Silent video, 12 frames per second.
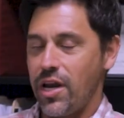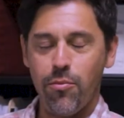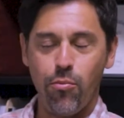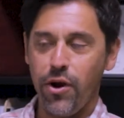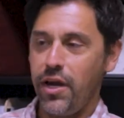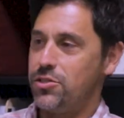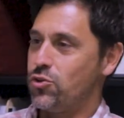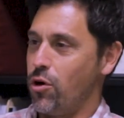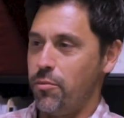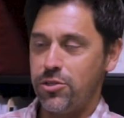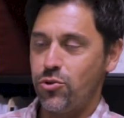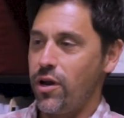kind of
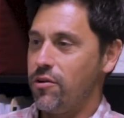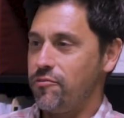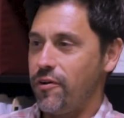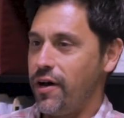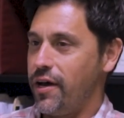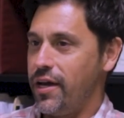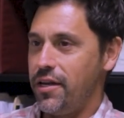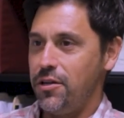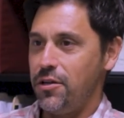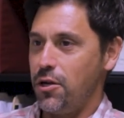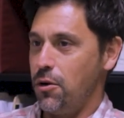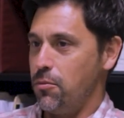brainstorm and try to
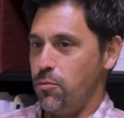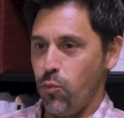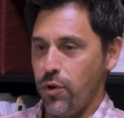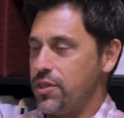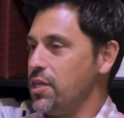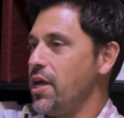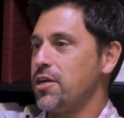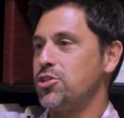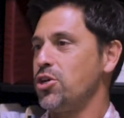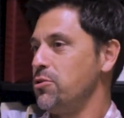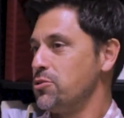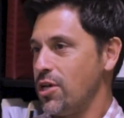find, you know, what the next
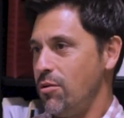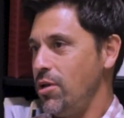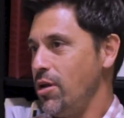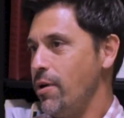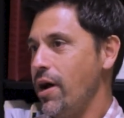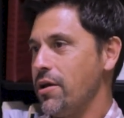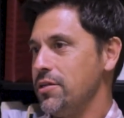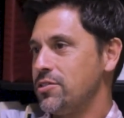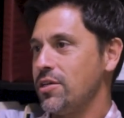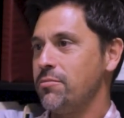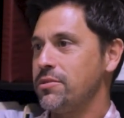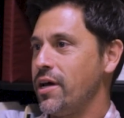show is going to be about. And
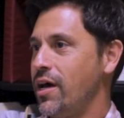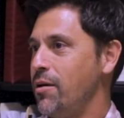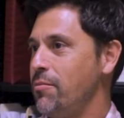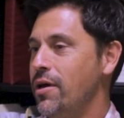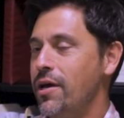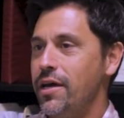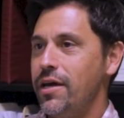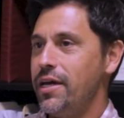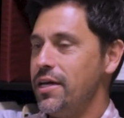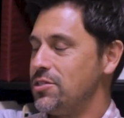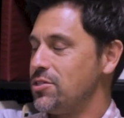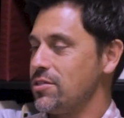sometimes
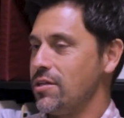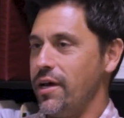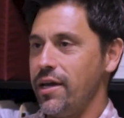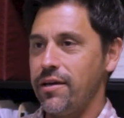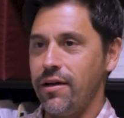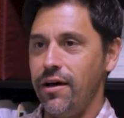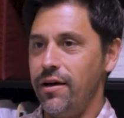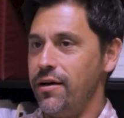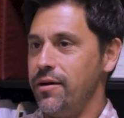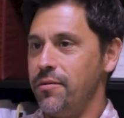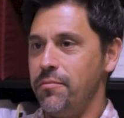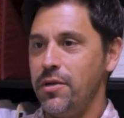it's like,
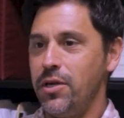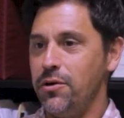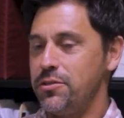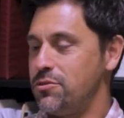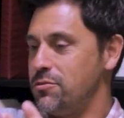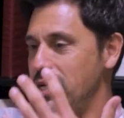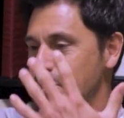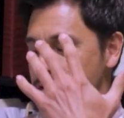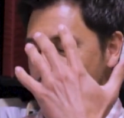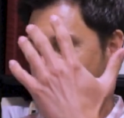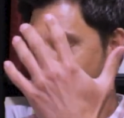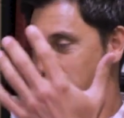um, you know, it, it's
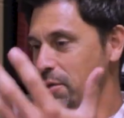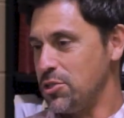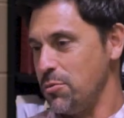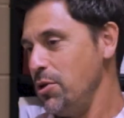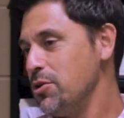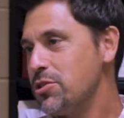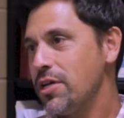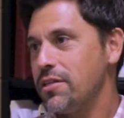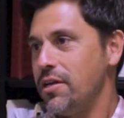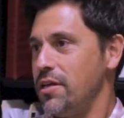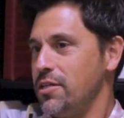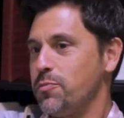a piece of music
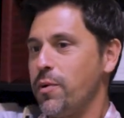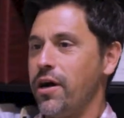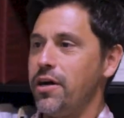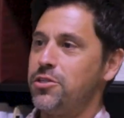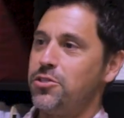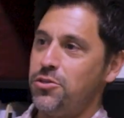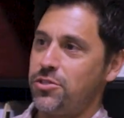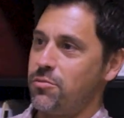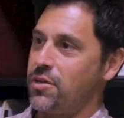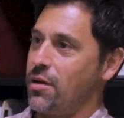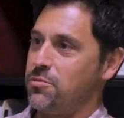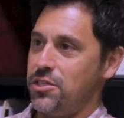that inspires you.
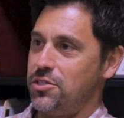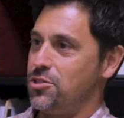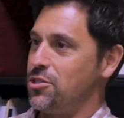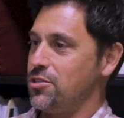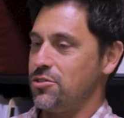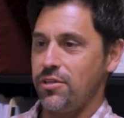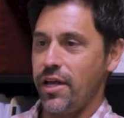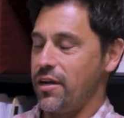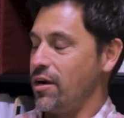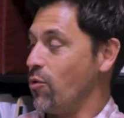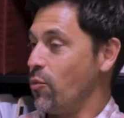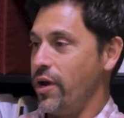Sometimes it's just like
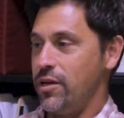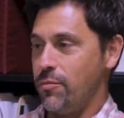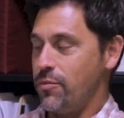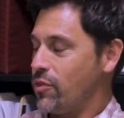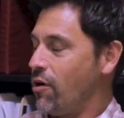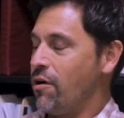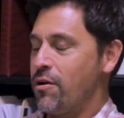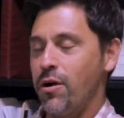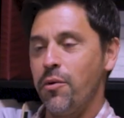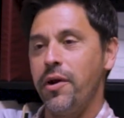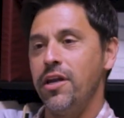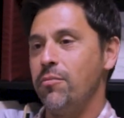a random thought
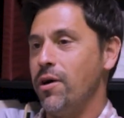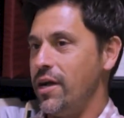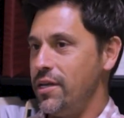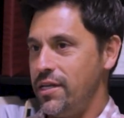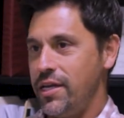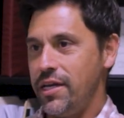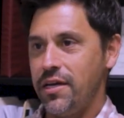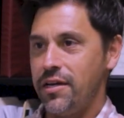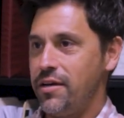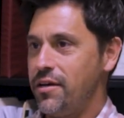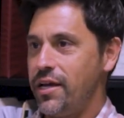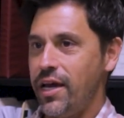or a random
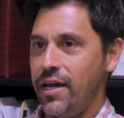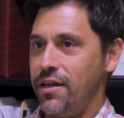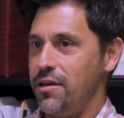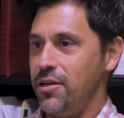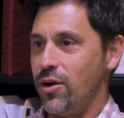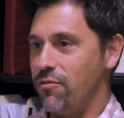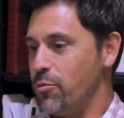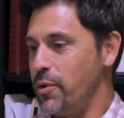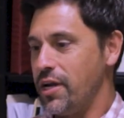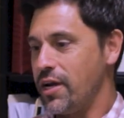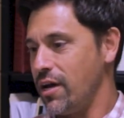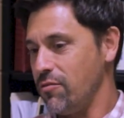idea, and you know,
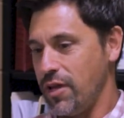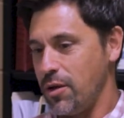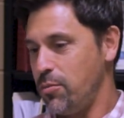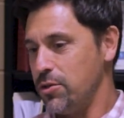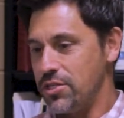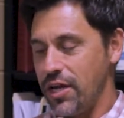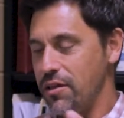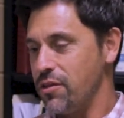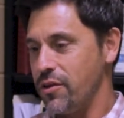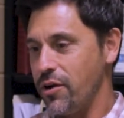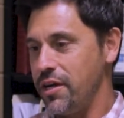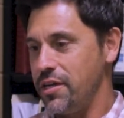everybody kind of like puts together
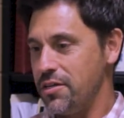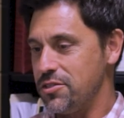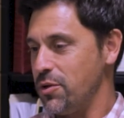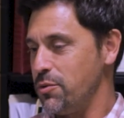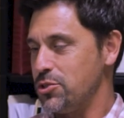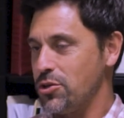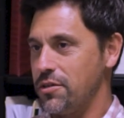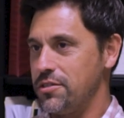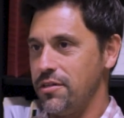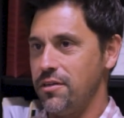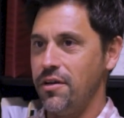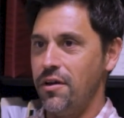their ideas, and then we start
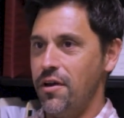to